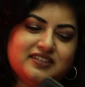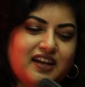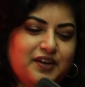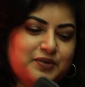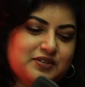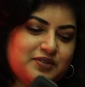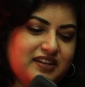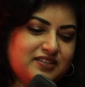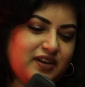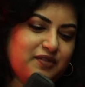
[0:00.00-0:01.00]
I know Suresh,
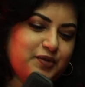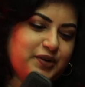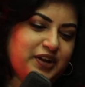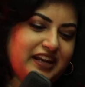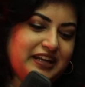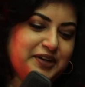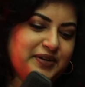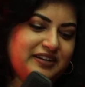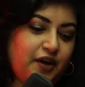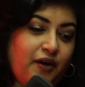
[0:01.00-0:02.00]
so I won't get into
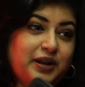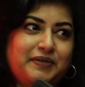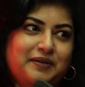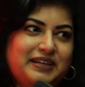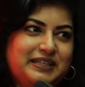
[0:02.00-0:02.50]
it on a public